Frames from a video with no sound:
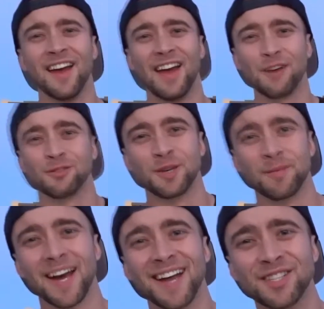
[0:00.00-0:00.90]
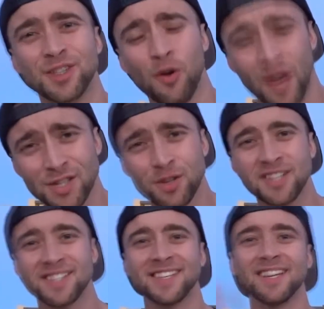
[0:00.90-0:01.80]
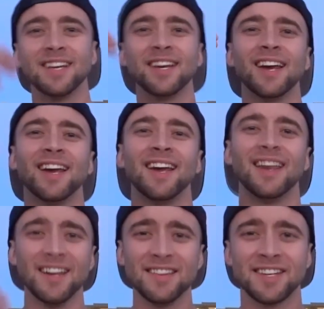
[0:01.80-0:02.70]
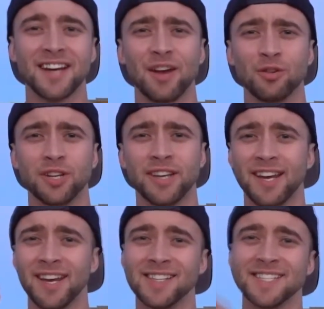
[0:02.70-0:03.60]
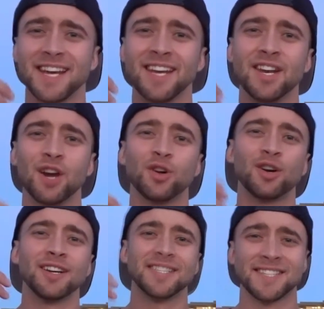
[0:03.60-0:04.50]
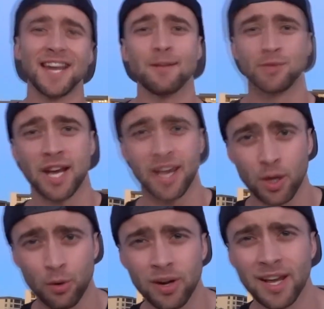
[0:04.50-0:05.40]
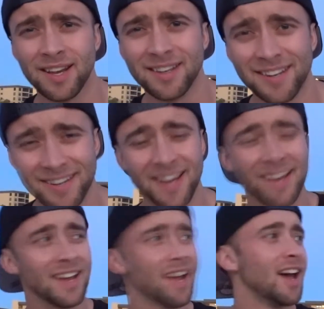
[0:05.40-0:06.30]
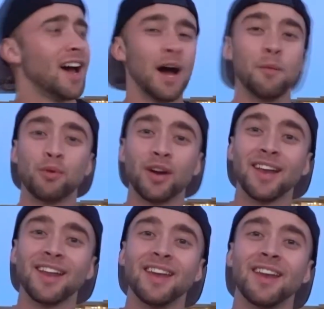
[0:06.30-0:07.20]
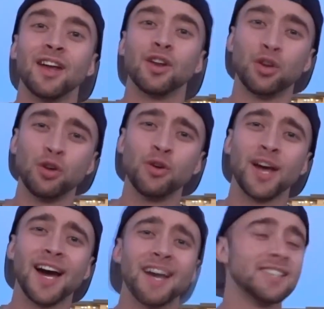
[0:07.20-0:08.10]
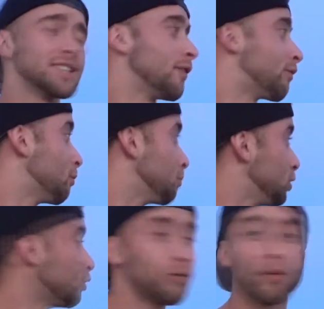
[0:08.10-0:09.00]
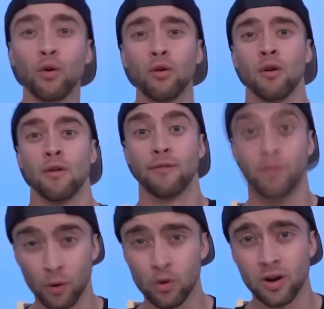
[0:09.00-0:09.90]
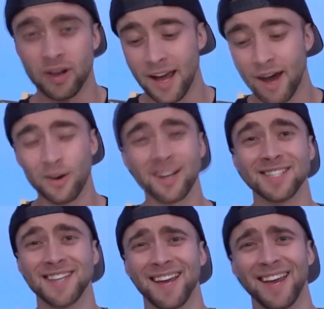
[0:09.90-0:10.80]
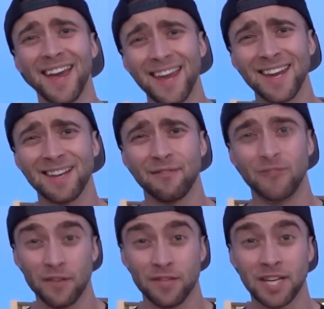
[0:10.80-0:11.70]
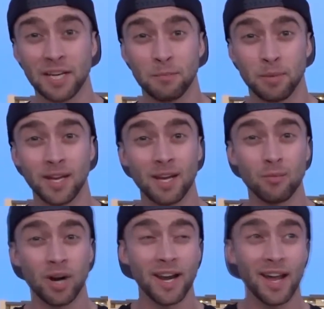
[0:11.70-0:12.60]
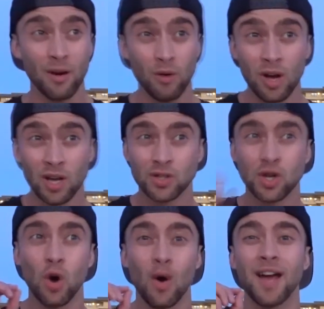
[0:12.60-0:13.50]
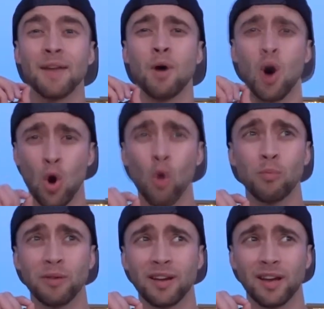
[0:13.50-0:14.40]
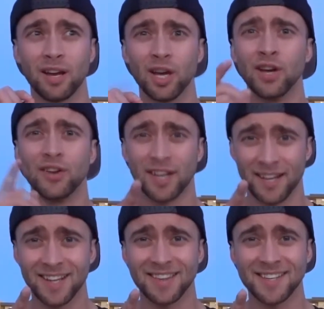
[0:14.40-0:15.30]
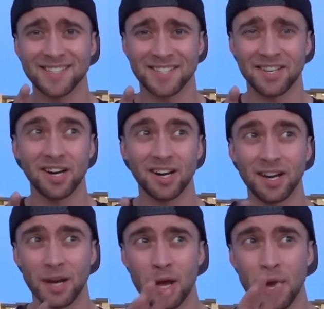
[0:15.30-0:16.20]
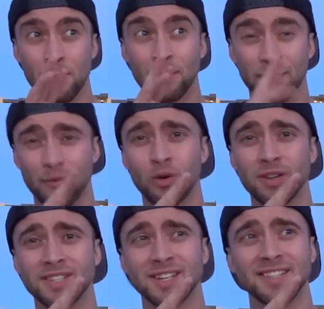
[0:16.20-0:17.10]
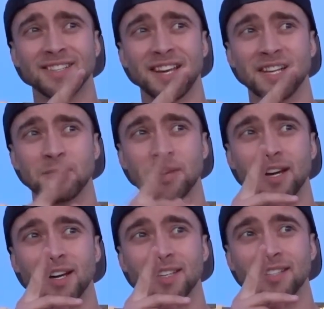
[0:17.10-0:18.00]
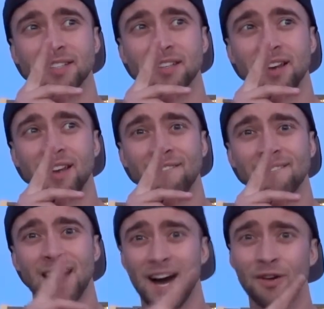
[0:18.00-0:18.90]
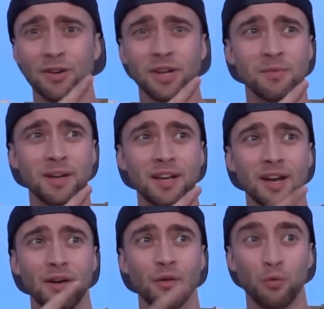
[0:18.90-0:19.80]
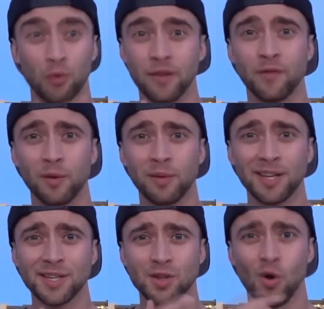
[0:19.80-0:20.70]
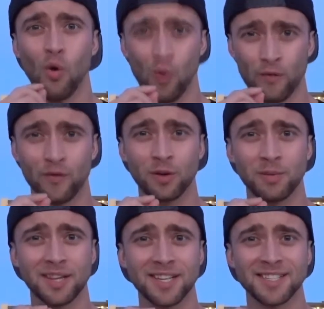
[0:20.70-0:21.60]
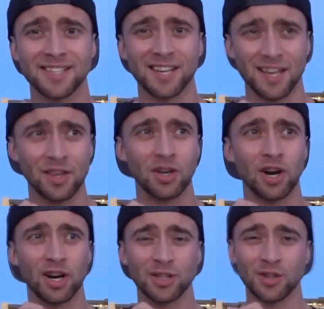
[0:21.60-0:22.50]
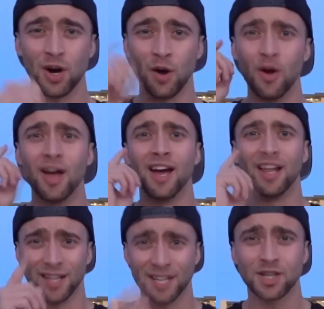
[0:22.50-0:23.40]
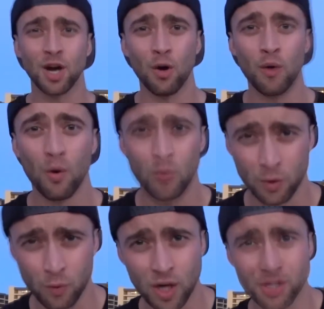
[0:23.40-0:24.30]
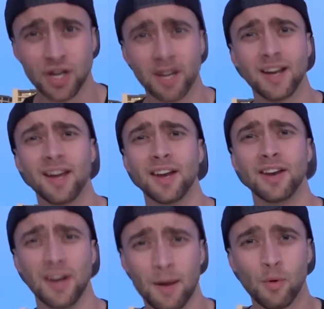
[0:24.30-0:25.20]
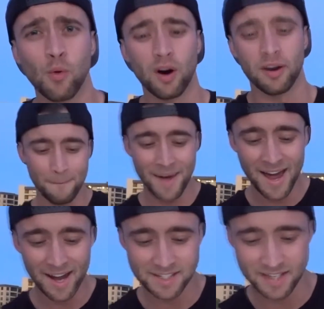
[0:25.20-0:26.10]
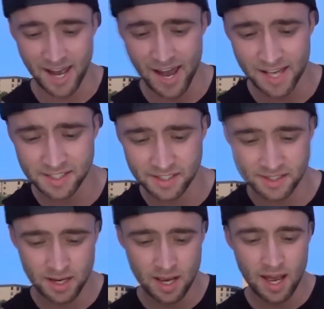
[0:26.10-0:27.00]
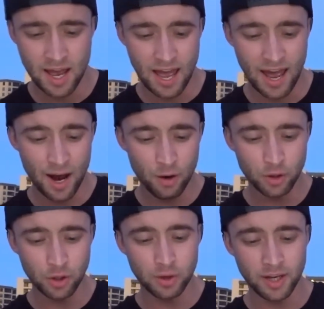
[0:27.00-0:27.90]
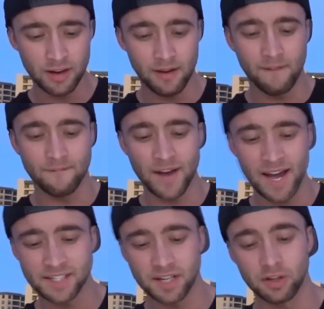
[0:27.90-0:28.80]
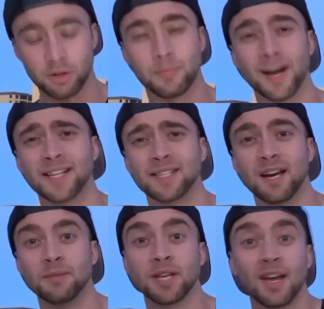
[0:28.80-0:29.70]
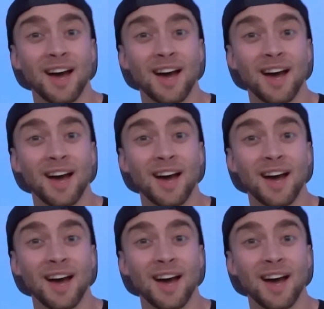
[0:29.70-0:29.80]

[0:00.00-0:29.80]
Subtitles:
Hey, what's up, guys? So as you can see in the title, today is another Snapchat Q&A, and today I'm bringing it to you guys from beautiful Florida. Now, it is like 8:15 p.m. right now, so I am hoping to get this done before the sun sets because I don't need to be refilming this or filming this in the dark. So let's go with question number one. Max asks, how do you get vascular biceps?